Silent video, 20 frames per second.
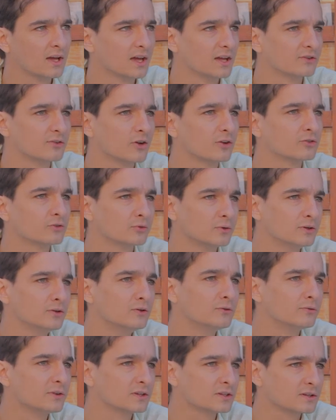is also a
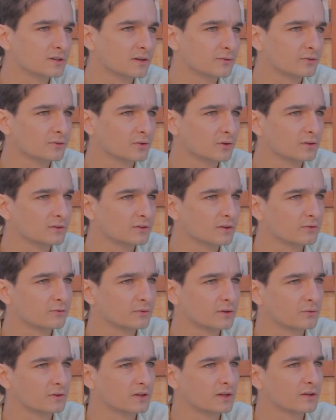new vision of sorts if
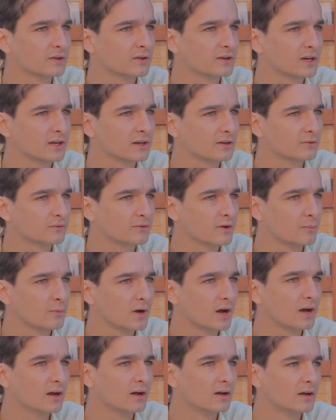we really look at it from
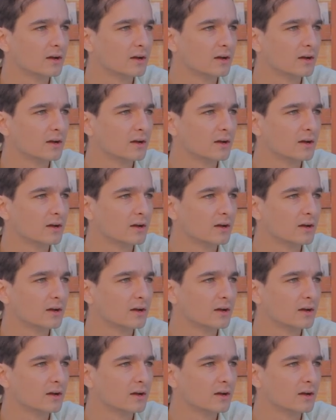a,